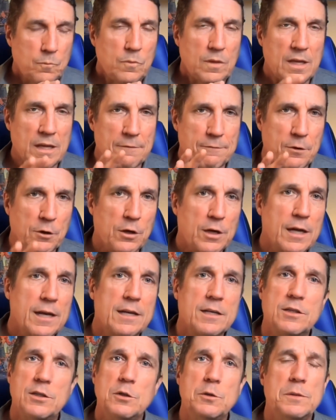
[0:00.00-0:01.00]
if you're going to
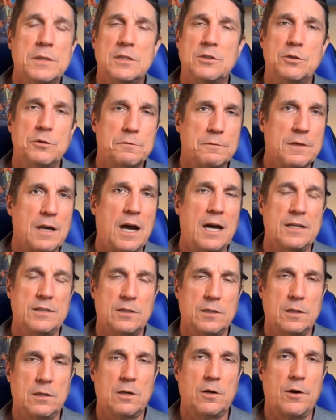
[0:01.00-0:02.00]
do this, you've got
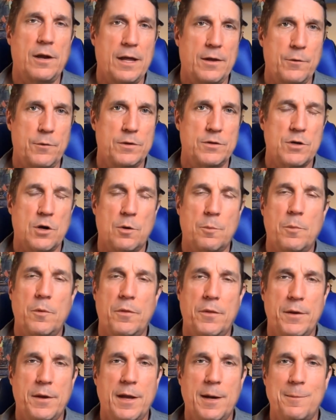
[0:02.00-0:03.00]
to learn how to interpret
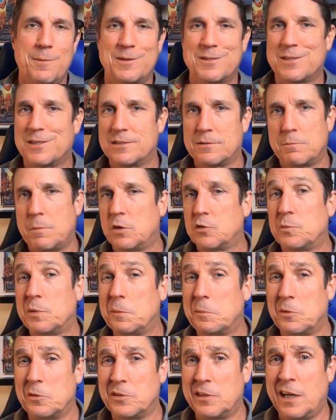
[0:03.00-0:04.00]
the numbers, because most
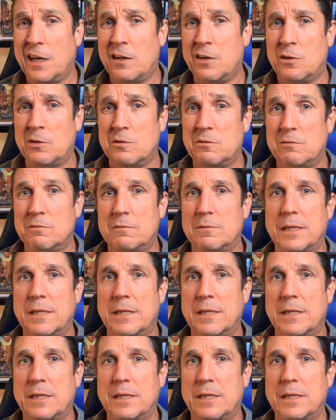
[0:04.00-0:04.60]
people don't.